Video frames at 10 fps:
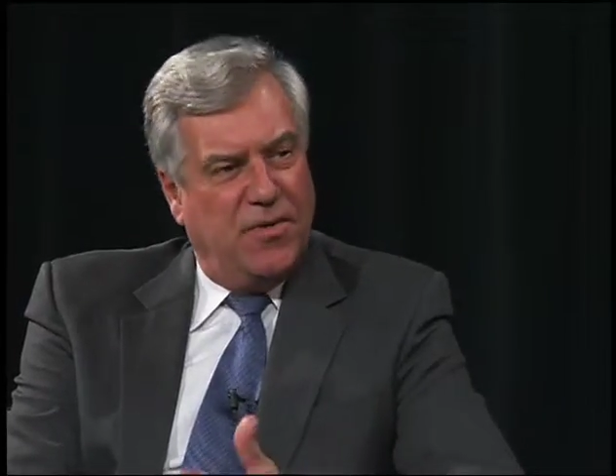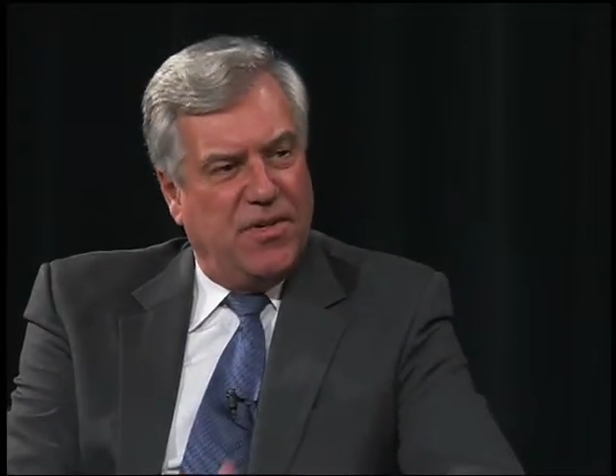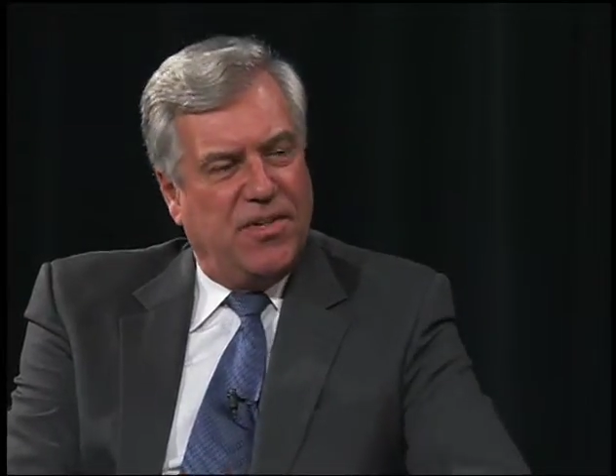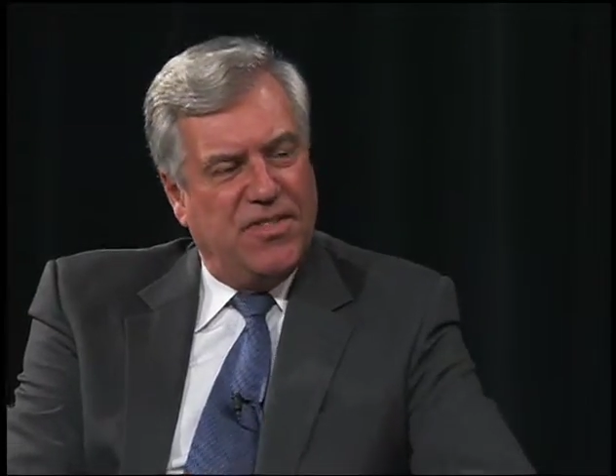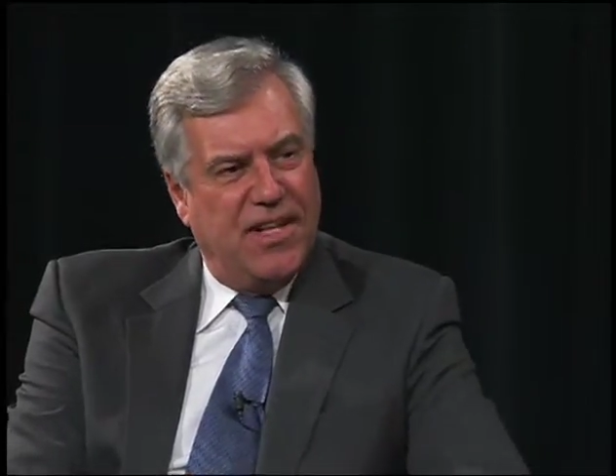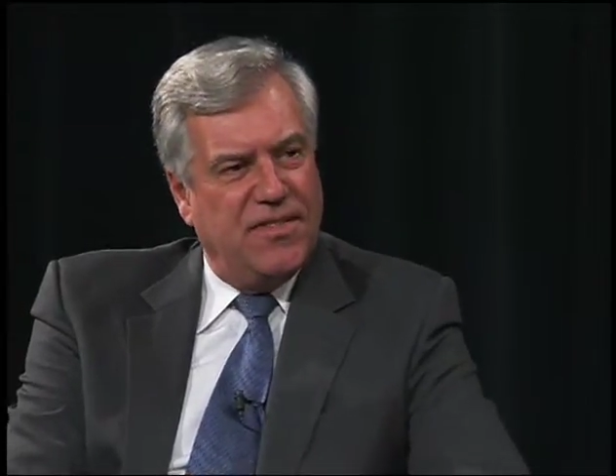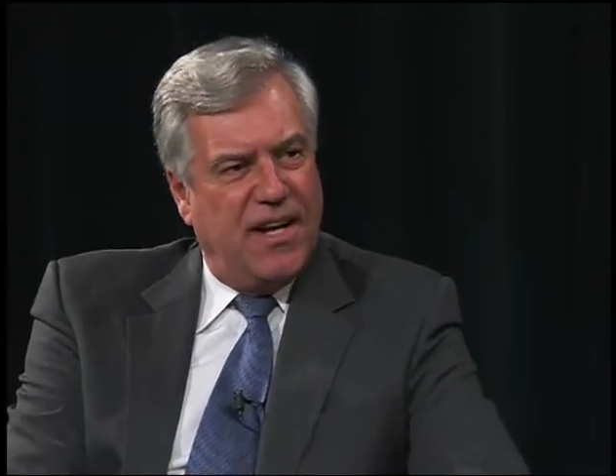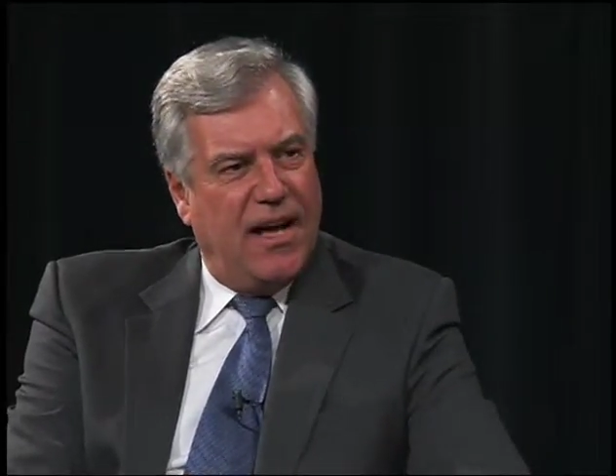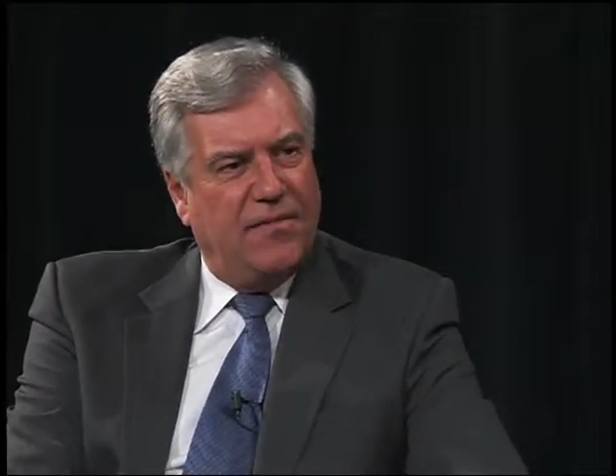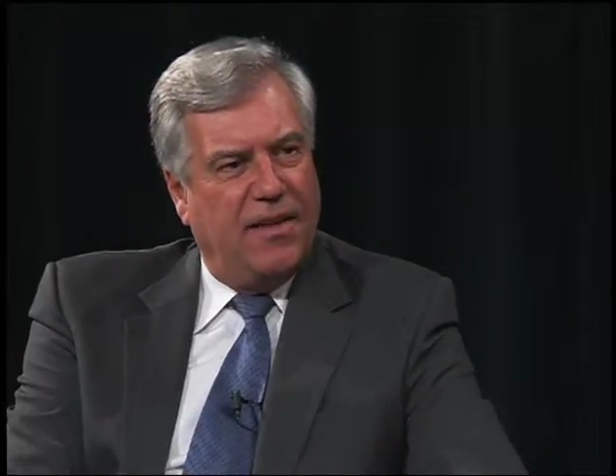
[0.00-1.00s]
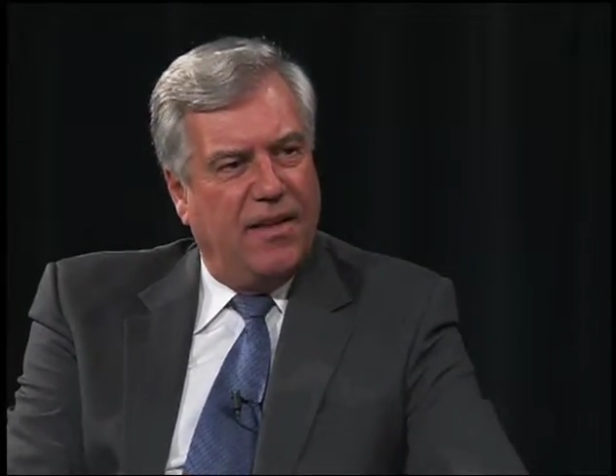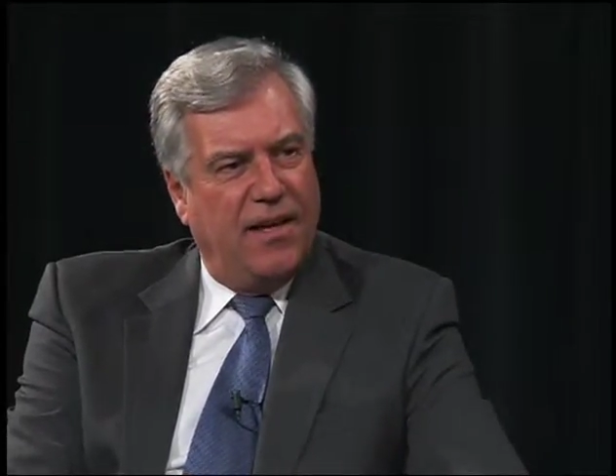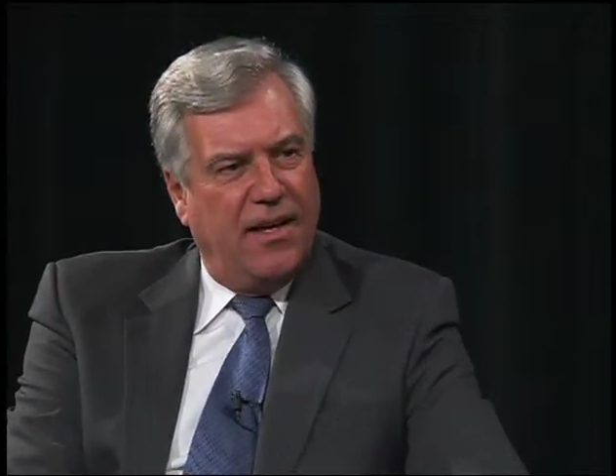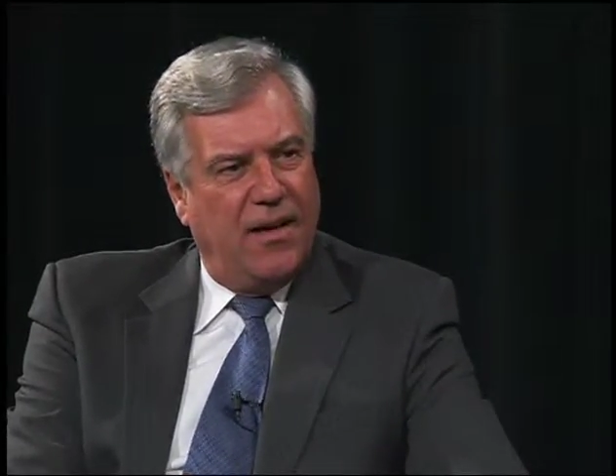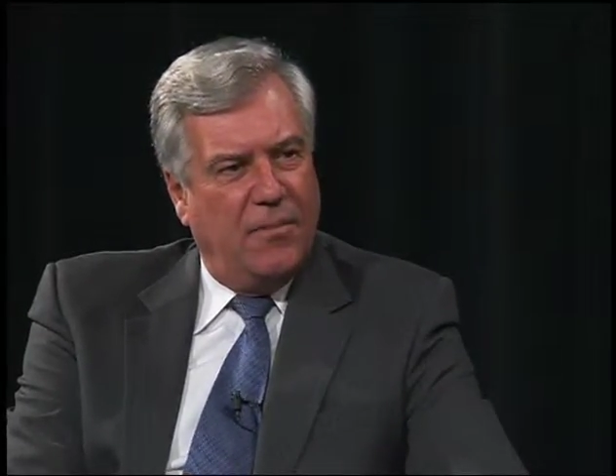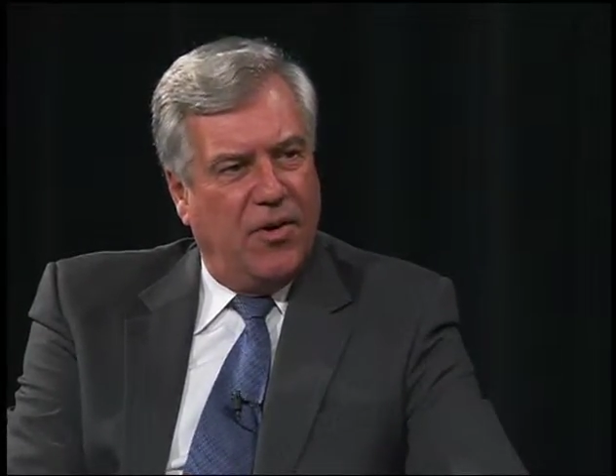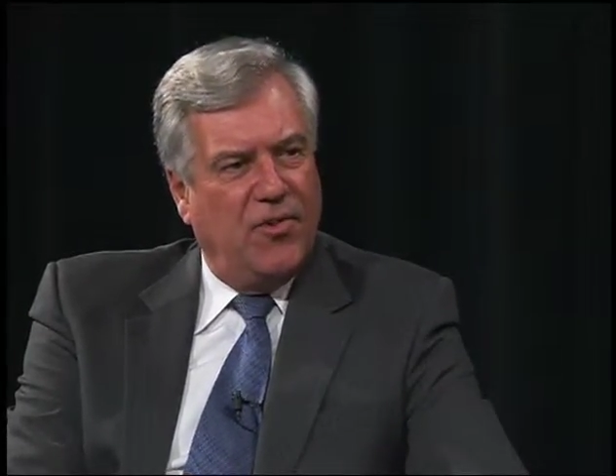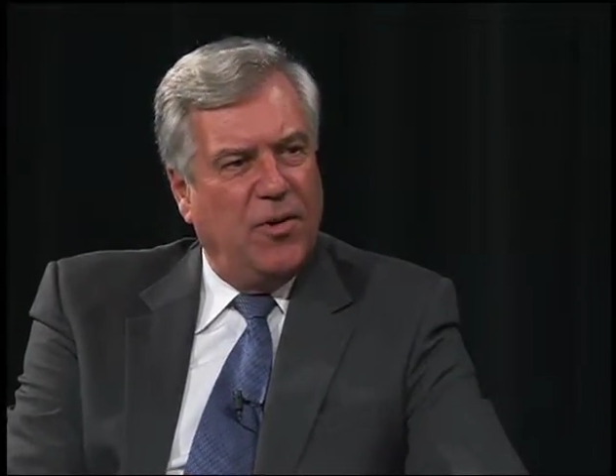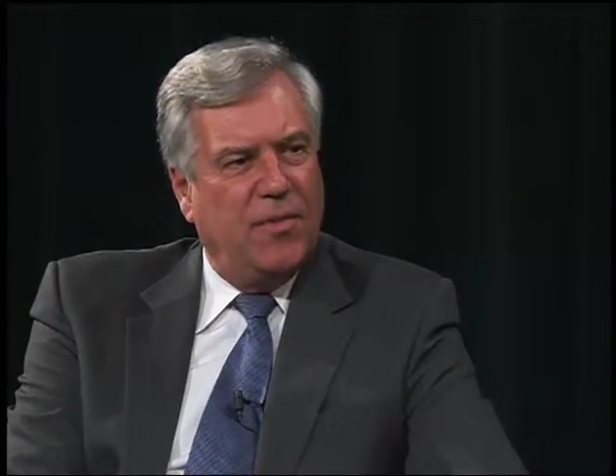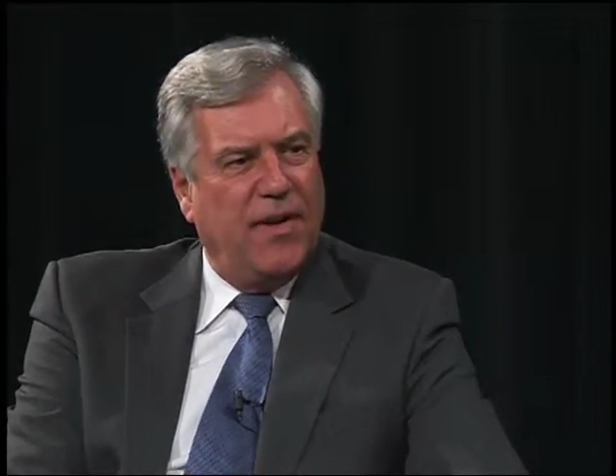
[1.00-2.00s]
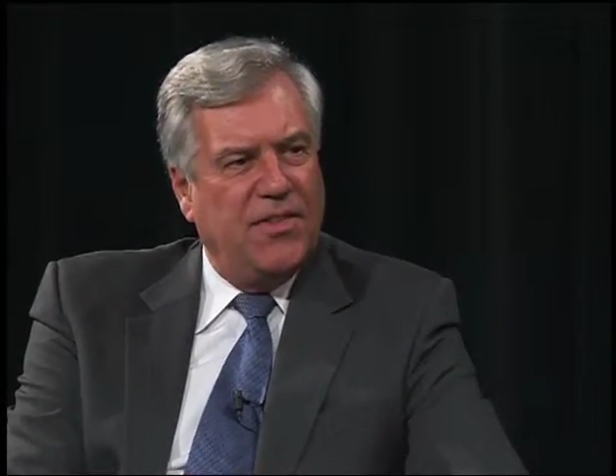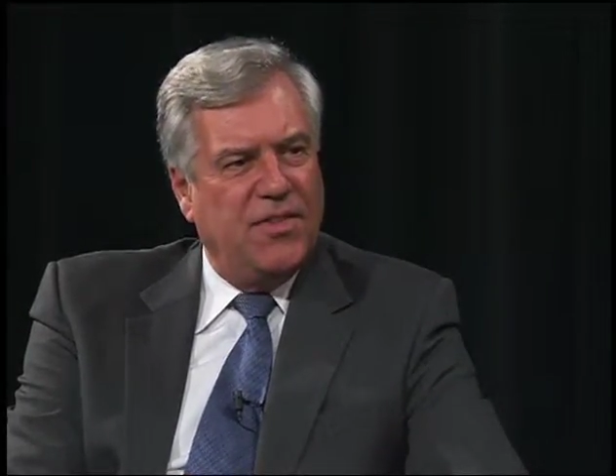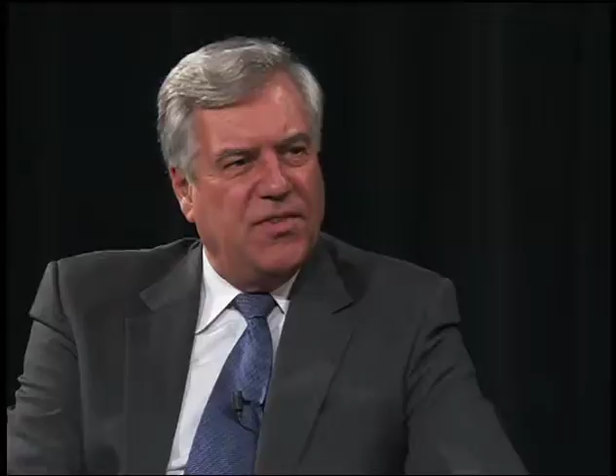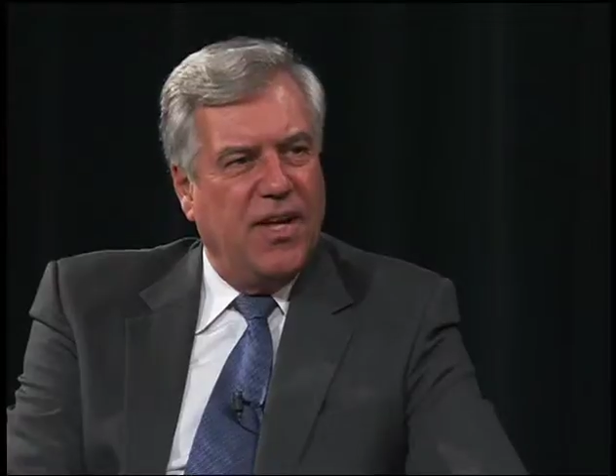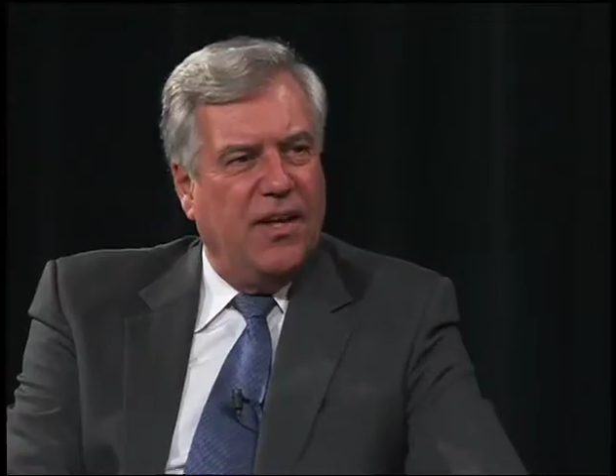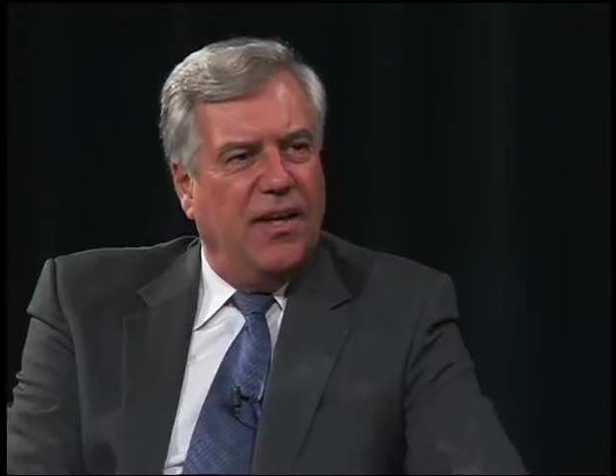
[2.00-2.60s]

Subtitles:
which sends it off to the Board of Supervisors,